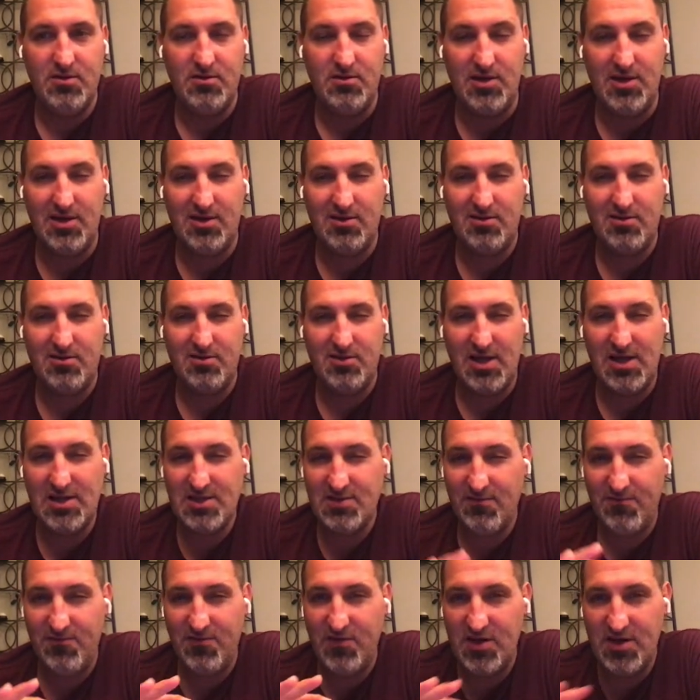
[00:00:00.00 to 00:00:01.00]
Like,
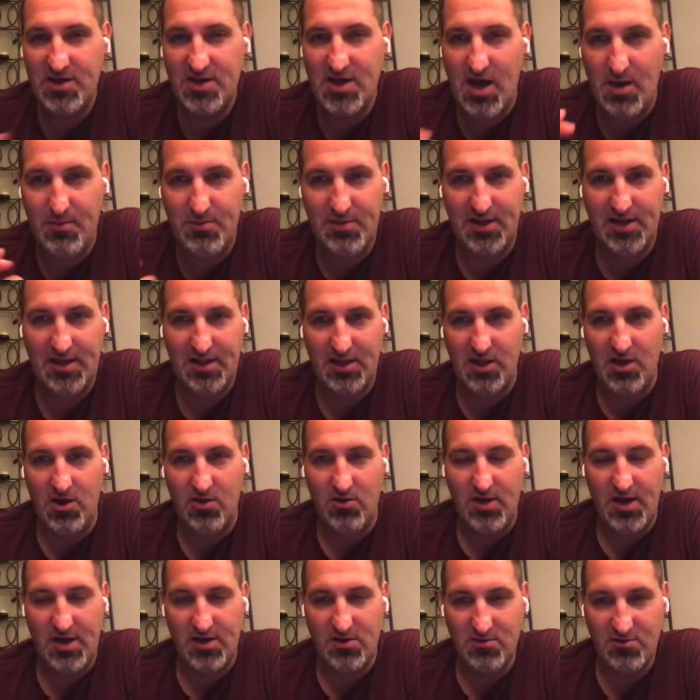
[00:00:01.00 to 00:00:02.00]
that's phenomenally
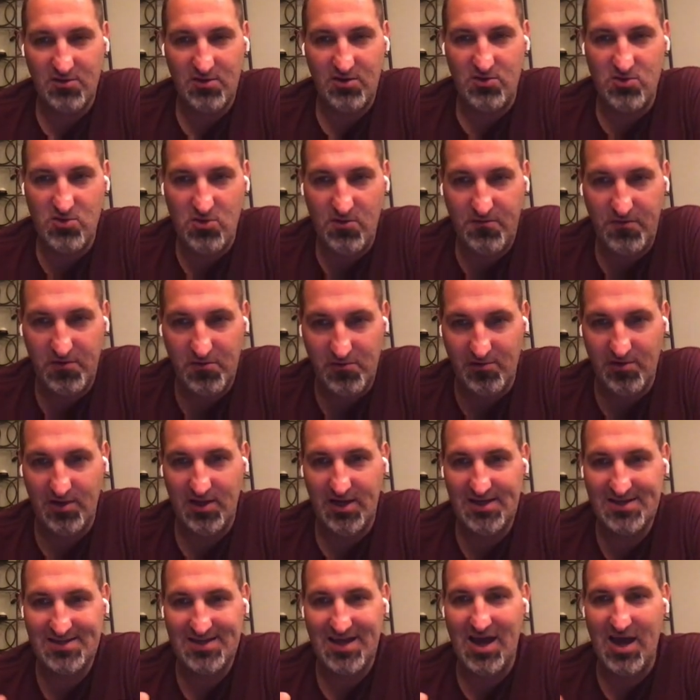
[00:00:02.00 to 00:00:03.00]
low. I don't know if you
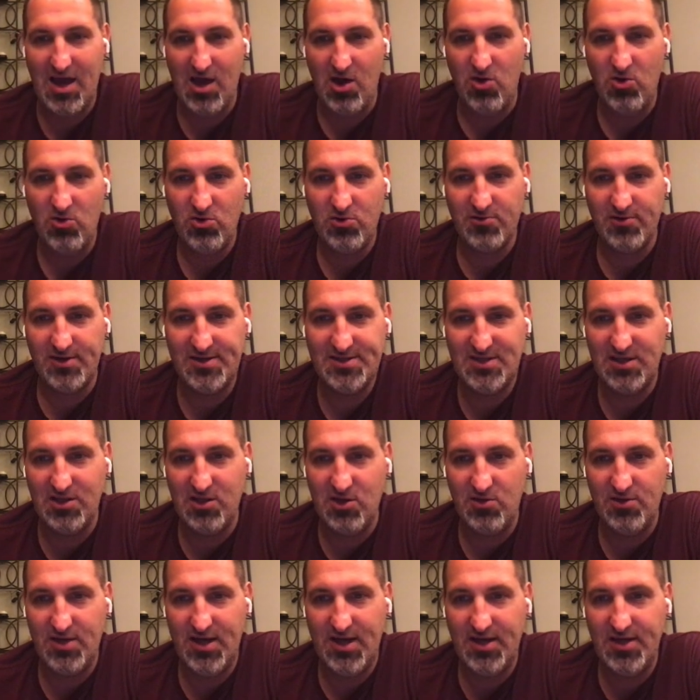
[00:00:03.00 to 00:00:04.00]
realize how crazy
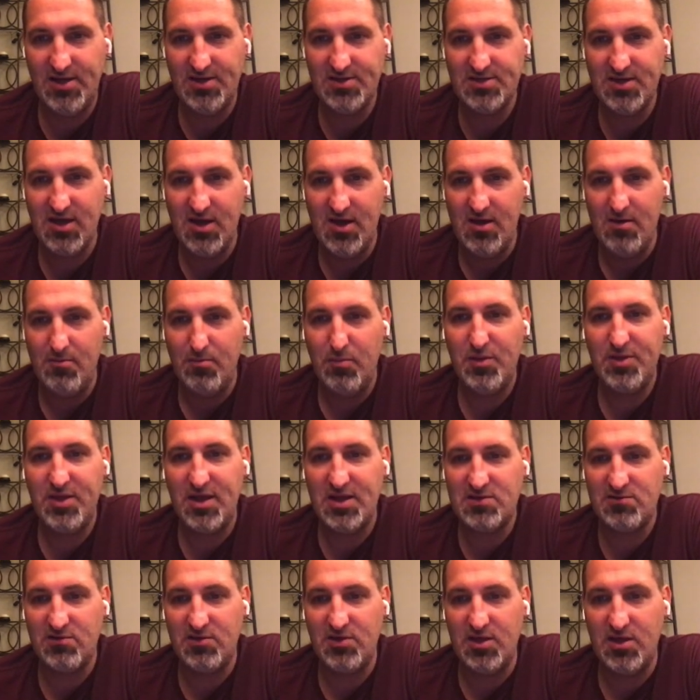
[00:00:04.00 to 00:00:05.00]
low that is, but
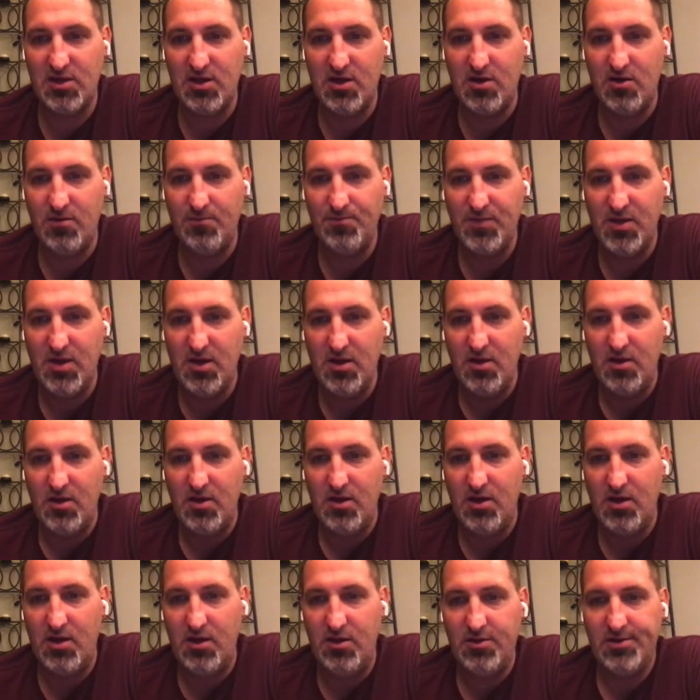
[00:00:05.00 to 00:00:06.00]
that's really low.
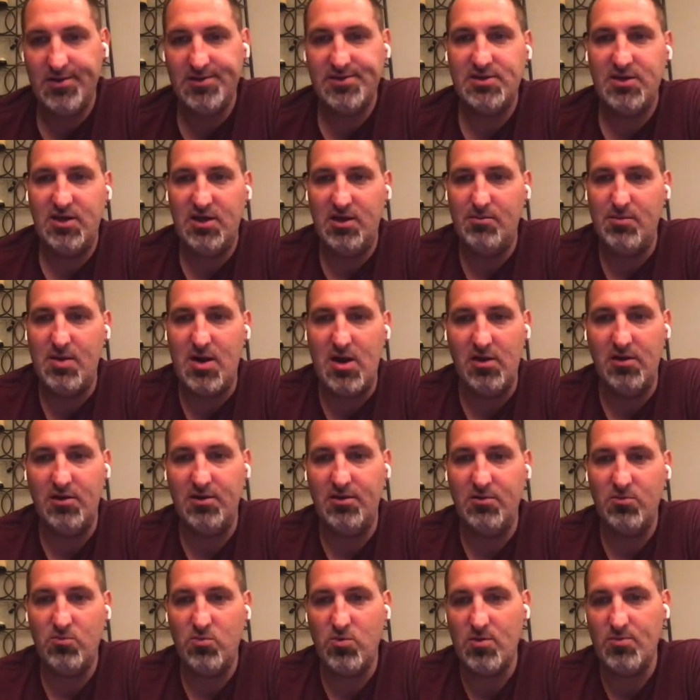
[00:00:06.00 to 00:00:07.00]
And you can see in
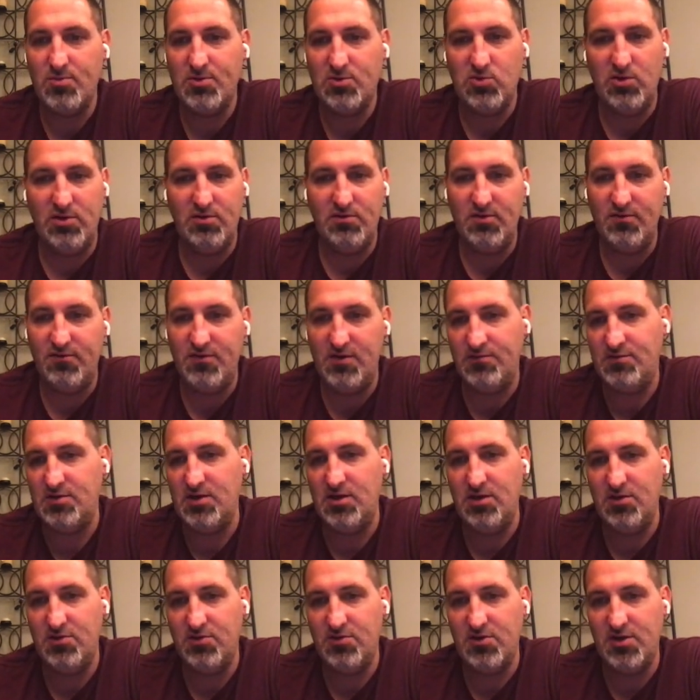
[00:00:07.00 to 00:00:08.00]
Maryland, we're between the
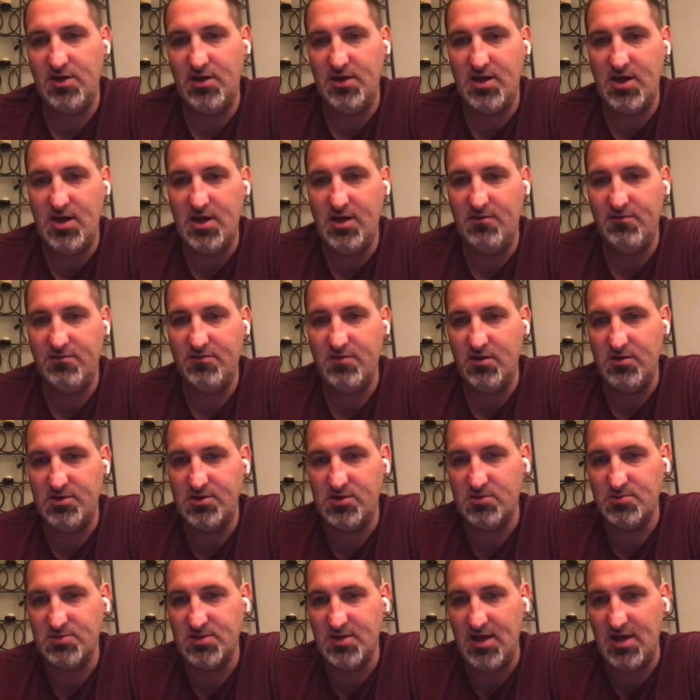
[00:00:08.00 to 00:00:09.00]
15 and 30 day in
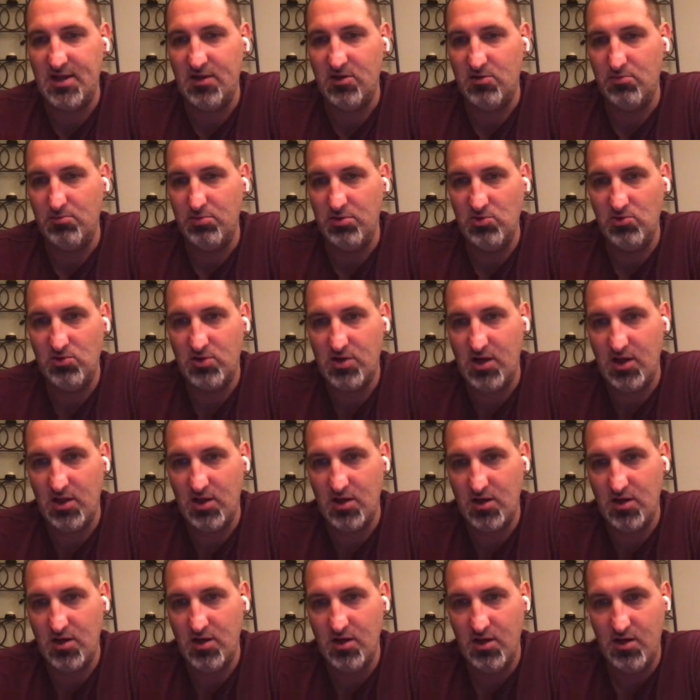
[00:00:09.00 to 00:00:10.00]
terms of that little blue
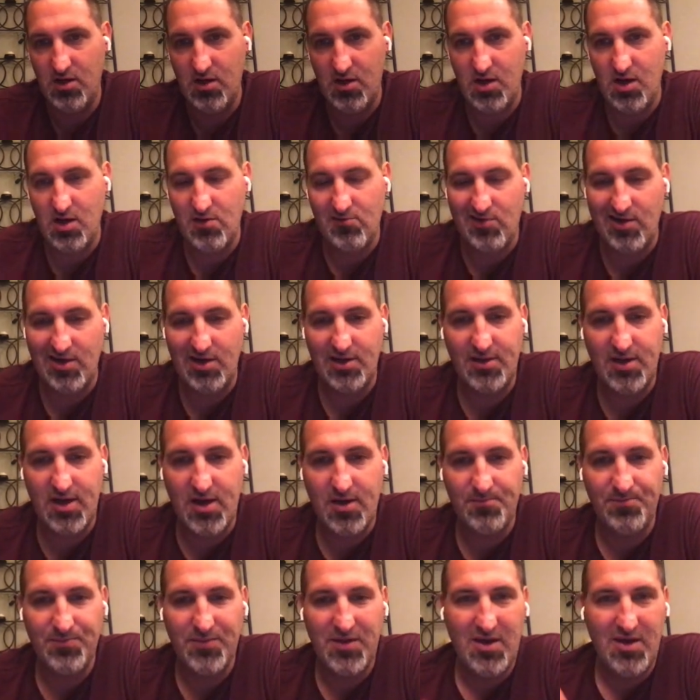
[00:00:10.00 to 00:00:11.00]
color right in
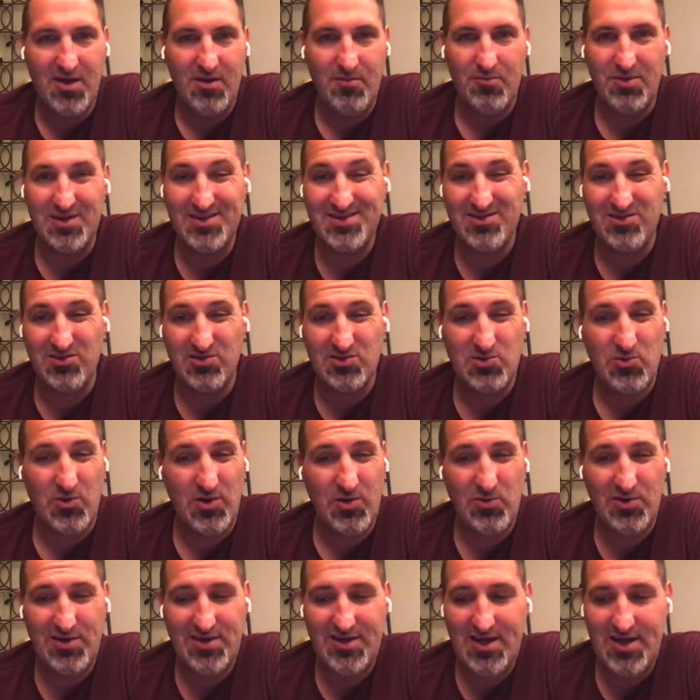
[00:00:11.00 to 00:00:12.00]
there. But still,
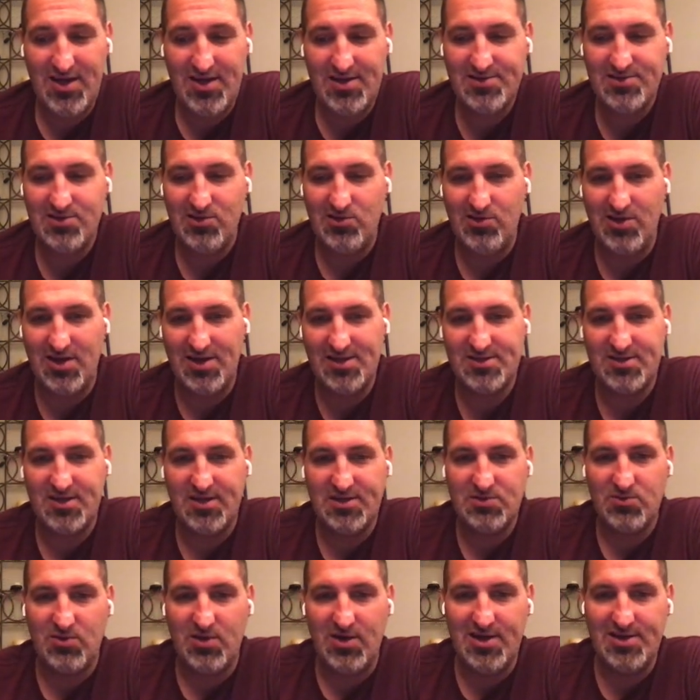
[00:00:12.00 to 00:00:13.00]
21 days, United
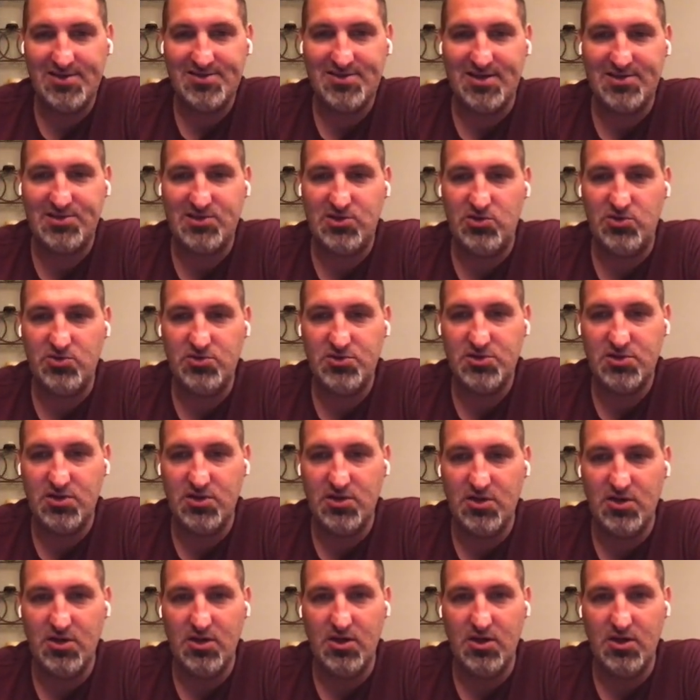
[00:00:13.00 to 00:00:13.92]
States-wise, that's huge.